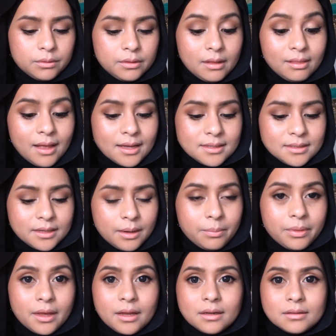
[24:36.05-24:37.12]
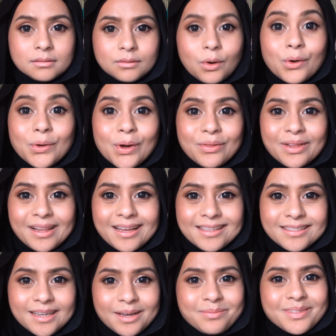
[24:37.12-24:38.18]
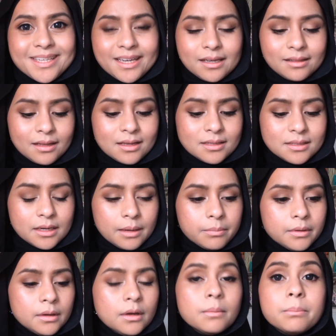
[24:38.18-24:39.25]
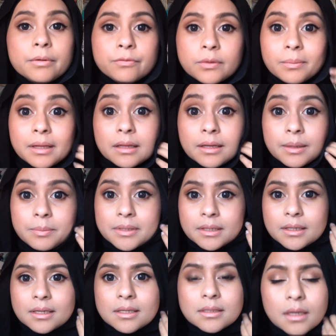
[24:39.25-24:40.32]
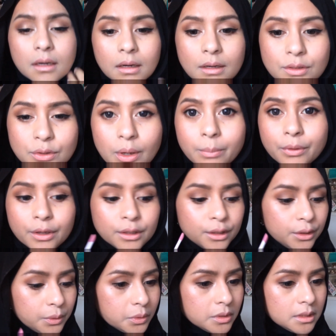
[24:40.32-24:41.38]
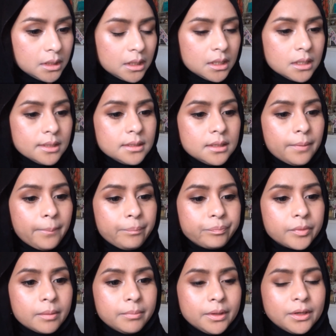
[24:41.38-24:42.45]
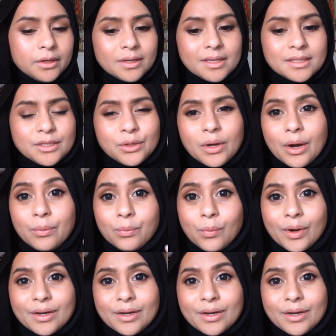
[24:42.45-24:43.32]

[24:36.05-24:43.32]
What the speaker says: last step that, oh, not the last step, second last step, but for my lips it is. So I'm gonna use this because, you know, I